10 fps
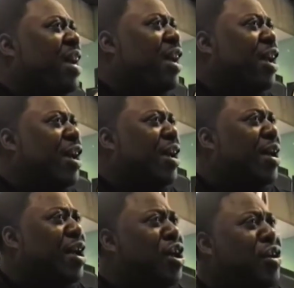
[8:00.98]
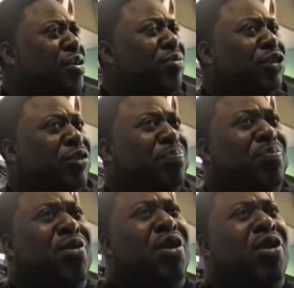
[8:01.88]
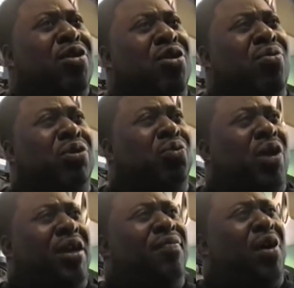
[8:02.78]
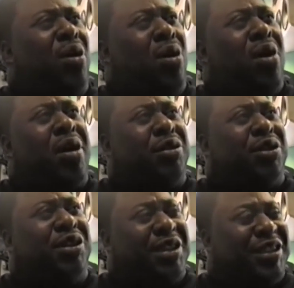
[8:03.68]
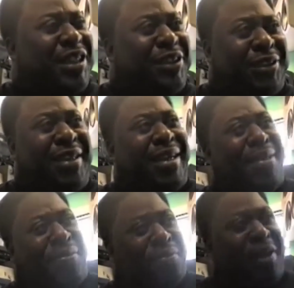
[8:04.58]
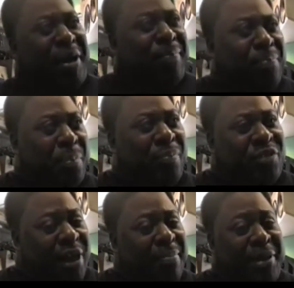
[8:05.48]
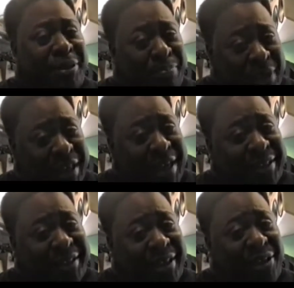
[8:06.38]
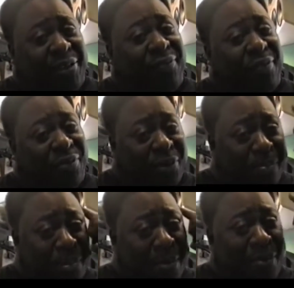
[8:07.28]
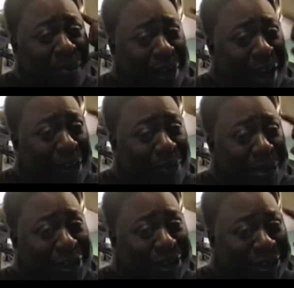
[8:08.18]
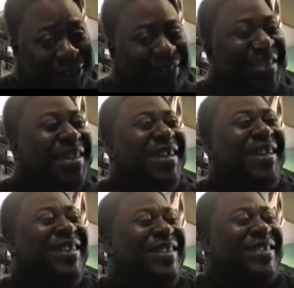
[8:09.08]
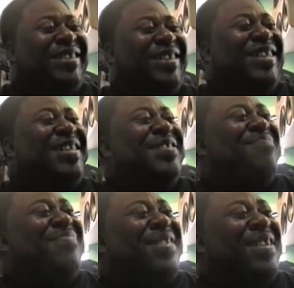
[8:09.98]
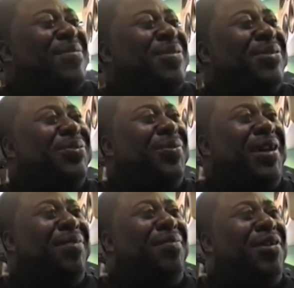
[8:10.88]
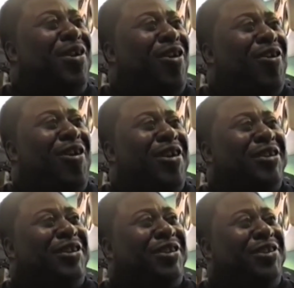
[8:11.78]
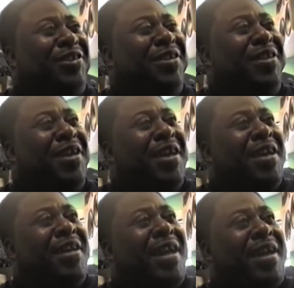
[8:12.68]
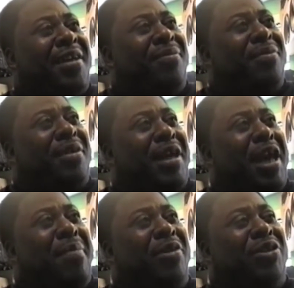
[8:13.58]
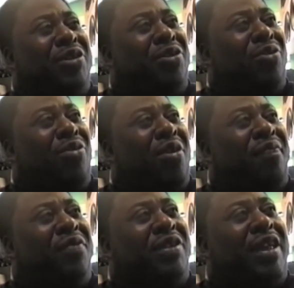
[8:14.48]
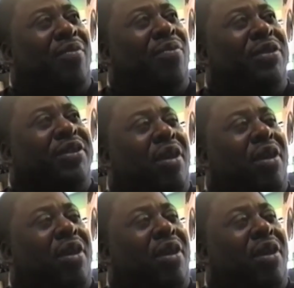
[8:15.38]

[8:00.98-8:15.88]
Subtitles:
And you was one of the artists, as I sit here and think, see, I'm as big as an elephant with a memory like one, too. But you was one of the artists that came into the office that was